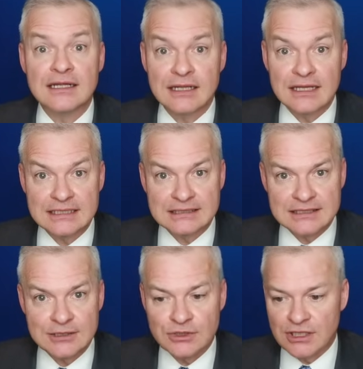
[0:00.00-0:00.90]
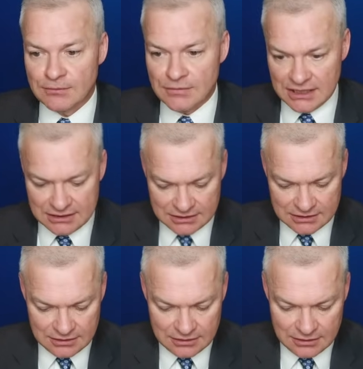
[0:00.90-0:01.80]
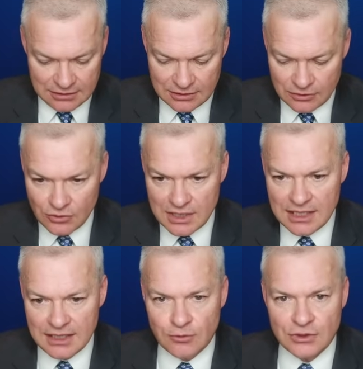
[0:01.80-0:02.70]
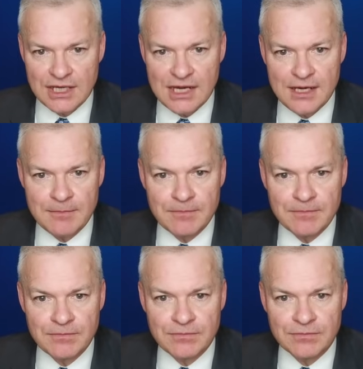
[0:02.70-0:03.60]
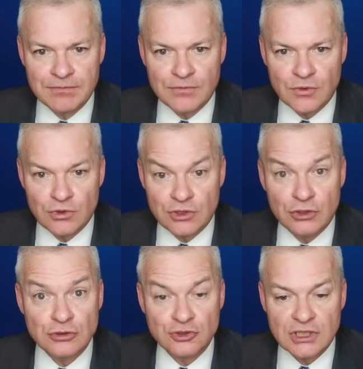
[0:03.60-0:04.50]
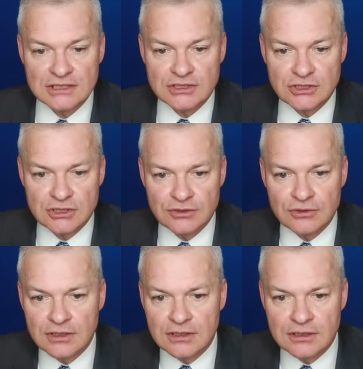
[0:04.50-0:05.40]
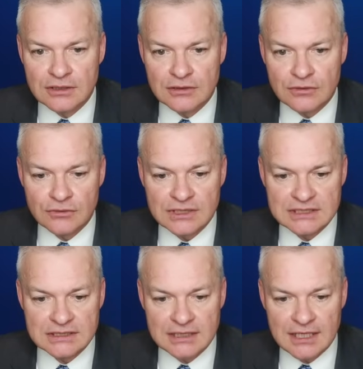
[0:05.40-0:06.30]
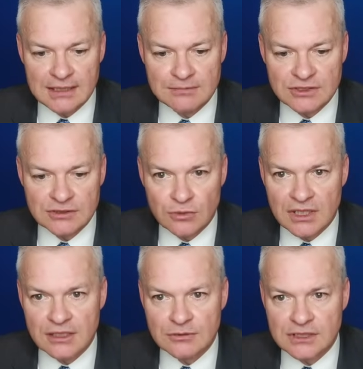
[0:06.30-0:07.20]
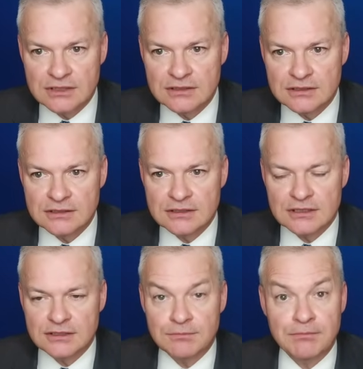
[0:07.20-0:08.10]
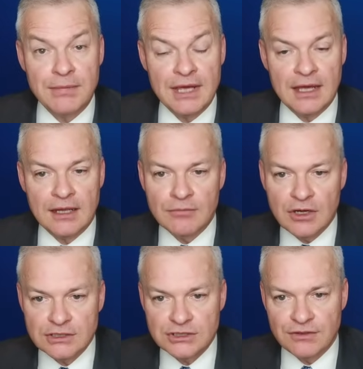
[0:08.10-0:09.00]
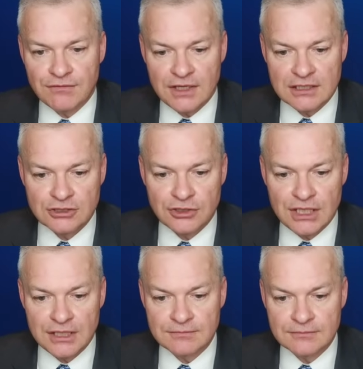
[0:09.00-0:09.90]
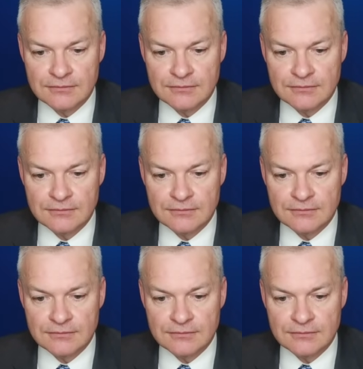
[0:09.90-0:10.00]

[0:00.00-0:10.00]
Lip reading: Let's see what I missed. Wow, what a game. What a contrast to recent games as well, with such a big margin of victory.